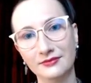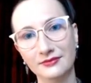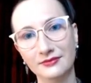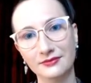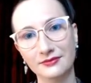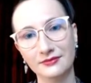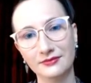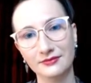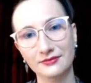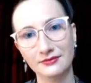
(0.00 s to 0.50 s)

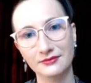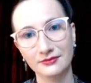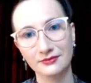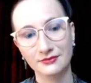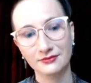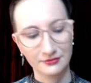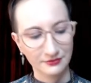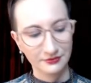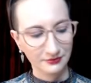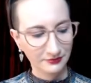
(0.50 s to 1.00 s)
I got
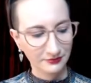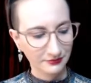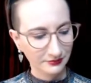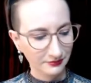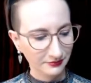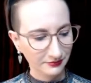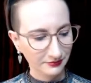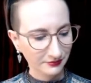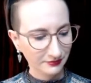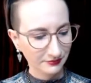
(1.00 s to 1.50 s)
nothing
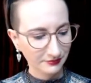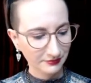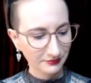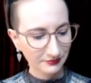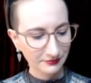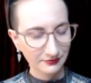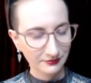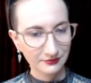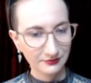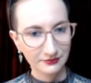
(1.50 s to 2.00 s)
smart to say
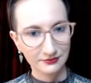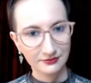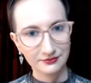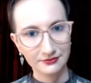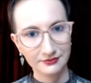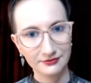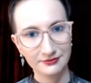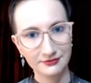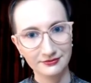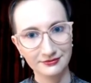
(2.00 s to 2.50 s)
on that one,
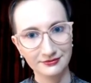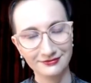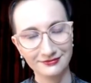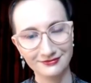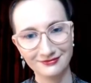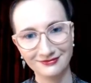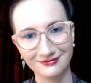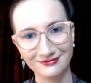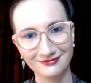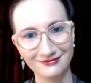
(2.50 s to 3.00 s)

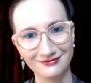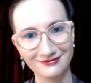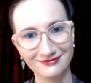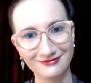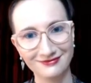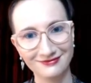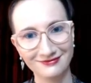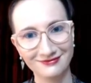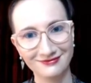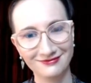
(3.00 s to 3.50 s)
except you
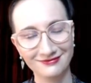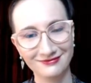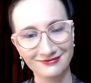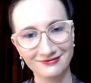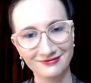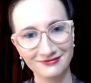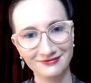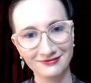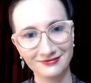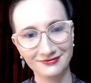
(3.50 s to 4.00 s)
you
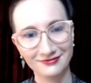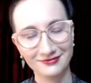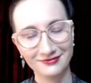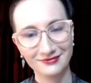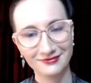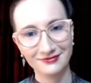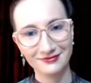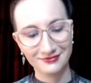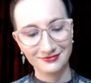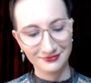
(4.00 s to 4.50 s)
are
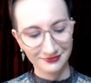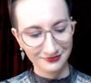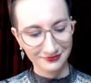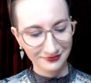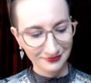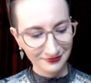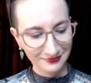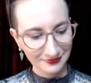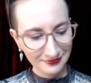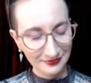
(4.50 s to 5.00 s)
uh,
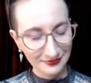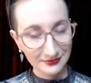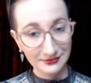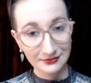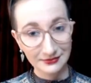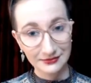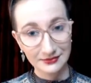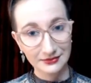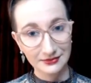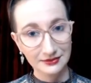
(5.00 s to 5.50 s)
absolutely
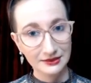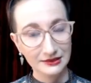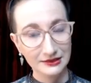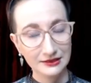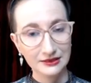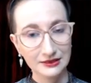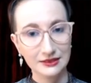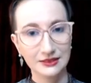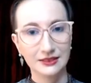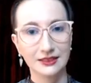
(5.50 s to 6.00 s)
correct.
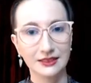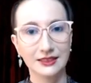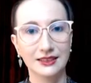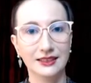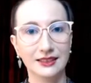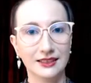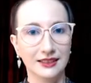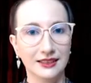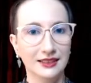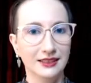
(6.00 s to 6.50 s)

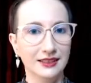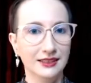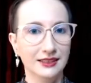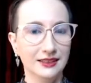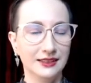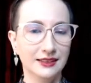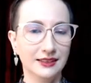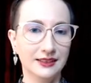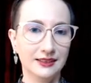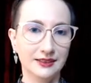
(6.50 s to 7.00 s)
And uh,
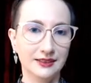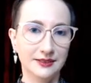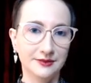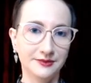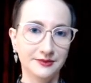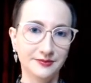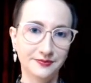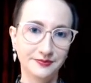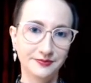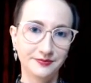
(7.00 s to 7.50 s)
yeah
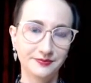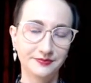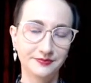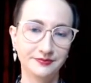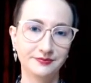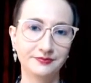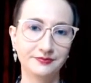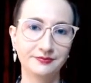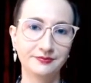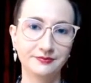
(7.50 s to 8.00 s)

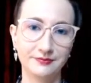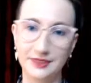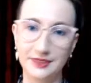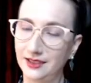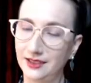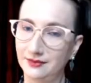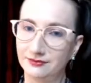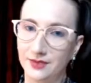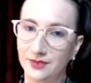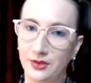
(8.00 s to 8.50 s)
yeah
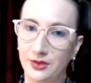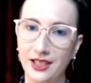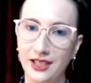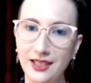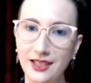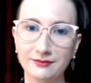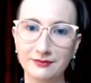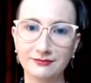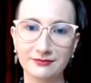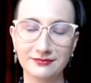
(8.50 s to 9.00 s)
uh, okay,
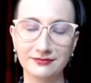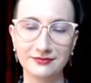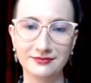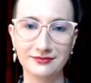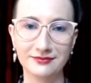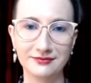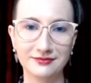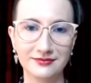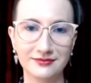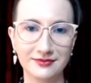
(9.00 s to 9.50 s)
all I
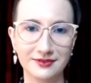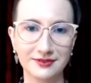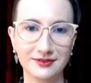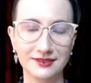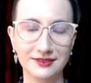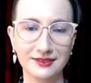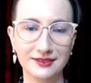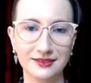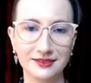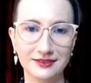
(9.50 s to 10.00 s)
really have to
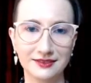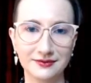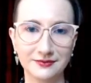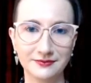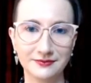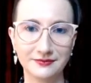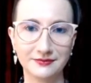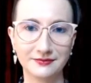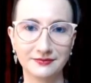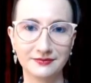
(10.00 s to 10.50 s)
say on that
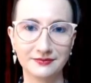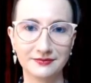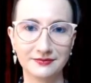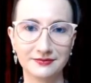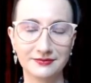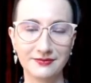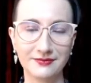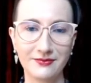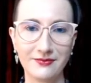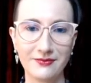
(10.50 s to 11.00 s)
one is
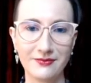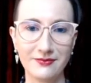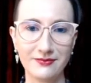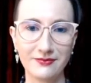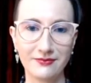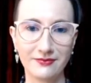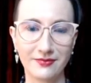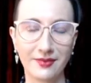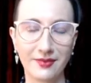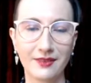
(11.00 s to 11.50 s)
uh
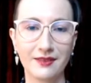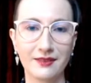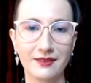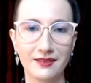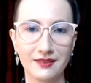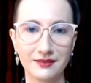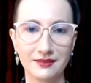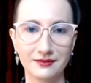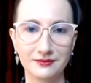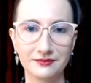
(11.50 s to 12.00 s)
hey,
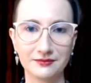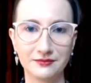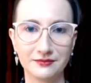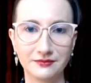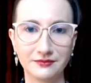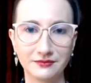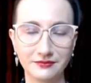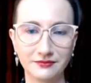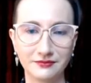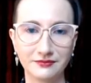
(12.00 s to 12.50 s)
white guys, we're
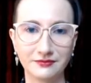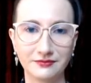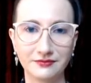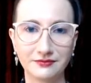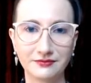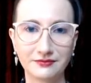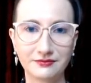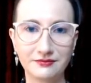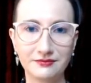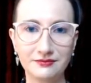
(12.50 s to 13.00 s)
kind of the
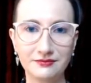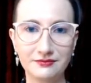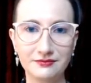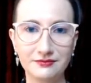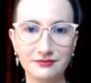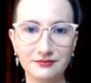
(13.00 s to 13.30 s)
worst.